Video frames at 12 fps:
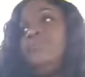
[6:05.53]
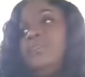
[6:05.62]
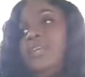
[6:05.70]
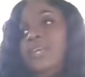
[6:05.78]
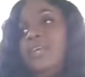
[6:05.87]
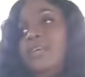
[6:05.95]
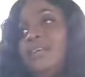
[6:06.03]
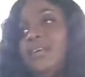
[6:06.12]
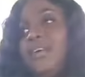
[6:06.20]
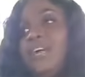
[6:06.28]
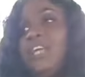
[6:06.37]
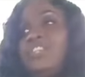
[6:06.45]
Yeah,
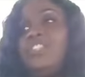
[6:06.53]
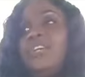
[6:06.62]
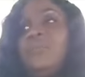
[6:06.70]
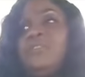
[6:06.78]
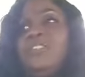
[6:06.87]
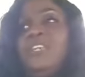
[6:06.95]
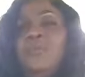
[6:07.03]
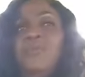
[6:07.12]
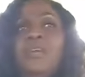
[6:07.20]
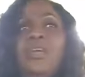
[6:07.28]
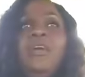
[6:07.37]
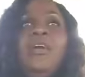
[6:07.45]
and she have same
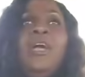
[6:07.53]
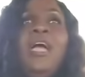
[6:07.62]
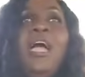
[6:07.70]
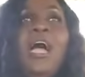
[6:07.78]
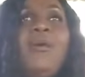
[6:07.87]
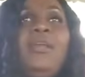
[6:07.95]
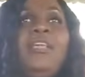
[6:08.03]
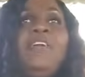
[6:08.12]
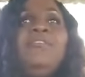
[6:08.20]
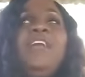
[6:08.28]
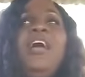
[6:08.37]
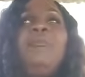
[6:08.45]
way. I wonder
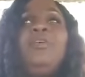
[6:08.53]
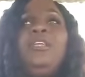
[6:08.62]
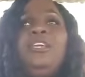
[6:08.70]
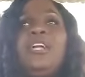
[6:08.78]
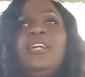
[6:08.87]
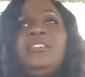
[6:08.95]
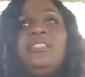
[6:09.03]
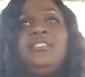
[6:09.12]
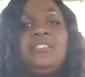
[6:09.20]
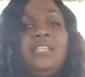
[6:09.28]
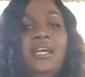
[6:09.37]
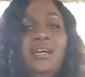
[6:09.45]
if you are Monique's
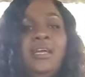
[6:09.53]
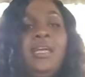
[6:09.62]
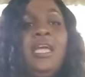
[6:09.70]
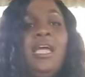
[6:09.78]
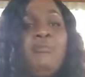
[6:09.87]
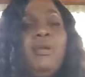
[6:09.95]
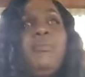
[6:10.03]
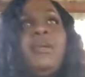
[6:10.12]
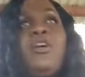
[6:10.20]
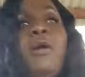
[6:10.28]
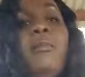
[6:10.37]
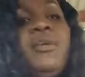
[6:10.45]
sister. Let me
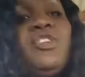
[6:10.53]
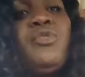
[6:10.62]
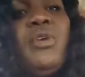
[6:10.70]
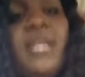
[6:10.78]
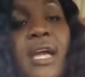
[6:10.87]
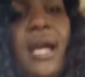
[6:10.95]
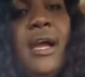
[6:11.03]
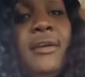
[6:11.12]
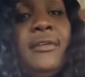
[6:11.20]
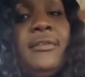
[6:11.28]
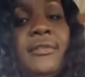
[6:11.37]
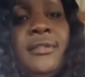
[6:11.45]
come and show you her.